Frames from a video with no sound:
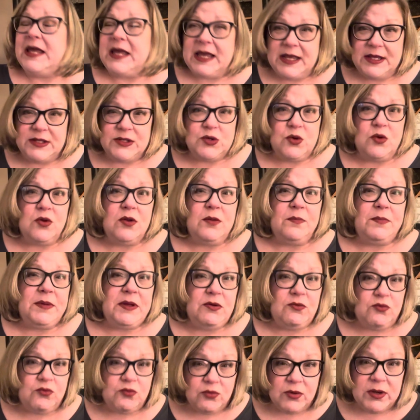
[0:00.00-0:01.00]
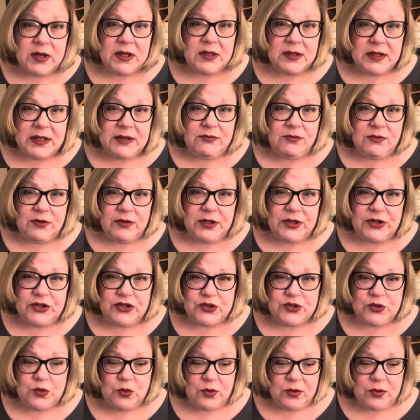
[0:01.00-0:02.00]
it's going to be really, really
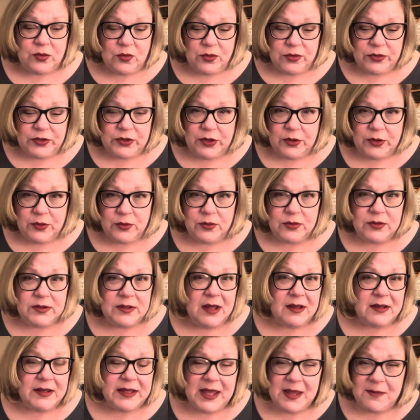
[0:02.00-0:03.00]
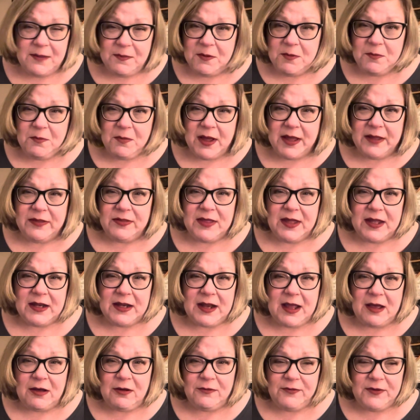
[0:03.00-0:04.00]
short on you. Now, keep in mind
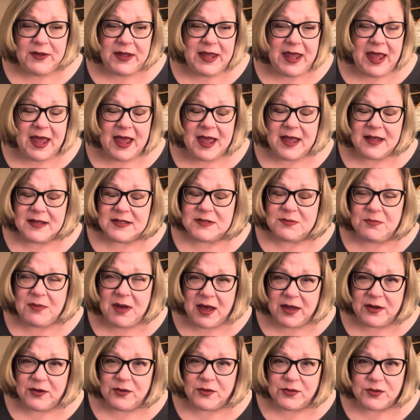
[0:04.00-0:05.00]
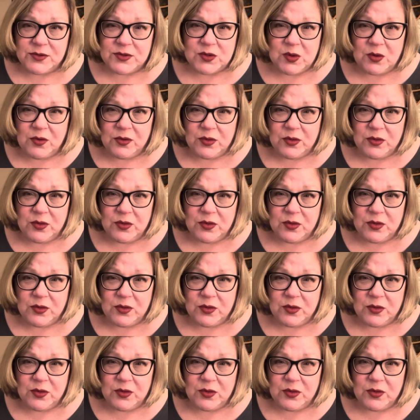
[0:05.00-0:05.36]
that LV has models on